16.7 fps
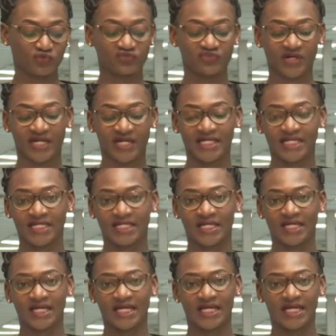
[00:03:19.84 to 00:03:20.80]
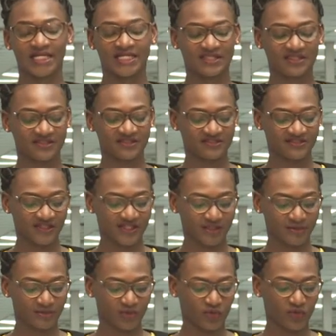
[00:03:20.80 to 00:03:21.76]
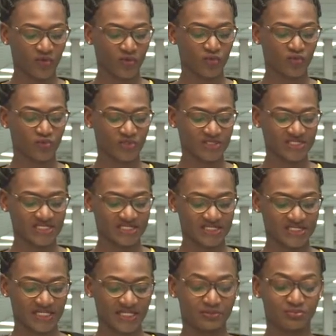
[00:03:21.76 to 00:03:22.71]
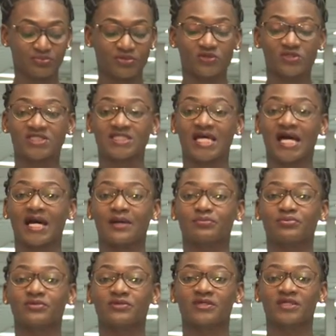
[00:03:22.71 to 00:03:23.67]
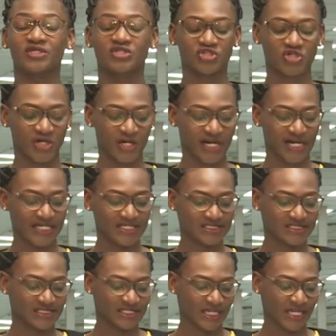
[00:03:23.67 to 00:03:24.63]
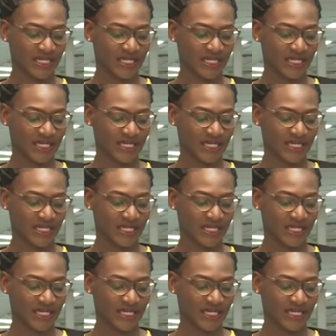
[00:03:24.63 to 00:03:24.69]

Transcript: Friday under the theme Rooted and Built Up in Christ.